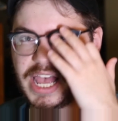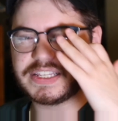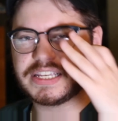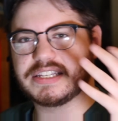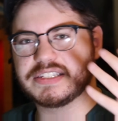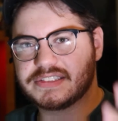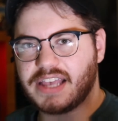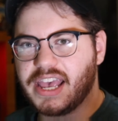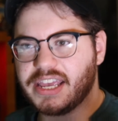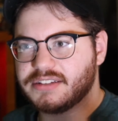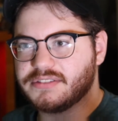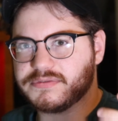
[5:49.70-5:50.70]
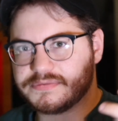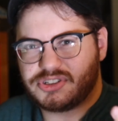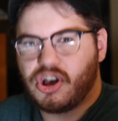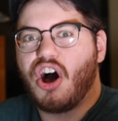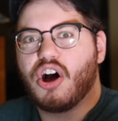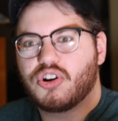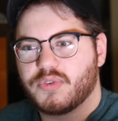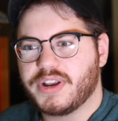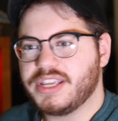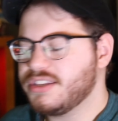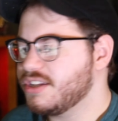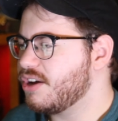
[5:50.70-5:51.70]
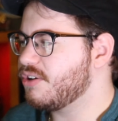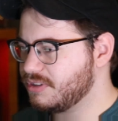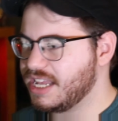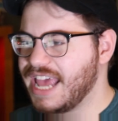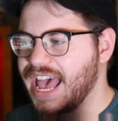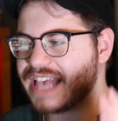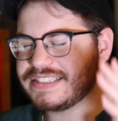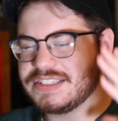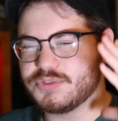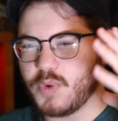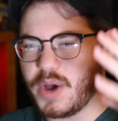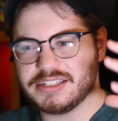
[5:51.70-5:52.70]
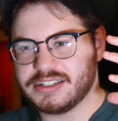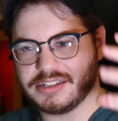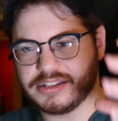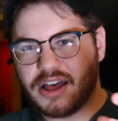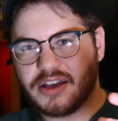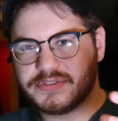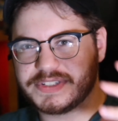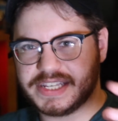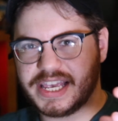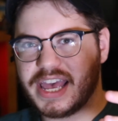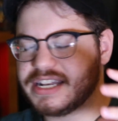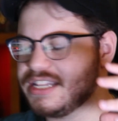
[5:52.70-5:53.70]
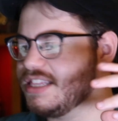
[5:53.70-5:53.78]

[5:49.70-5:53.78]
like a sign of conquering, you know. And it has these white gloves again and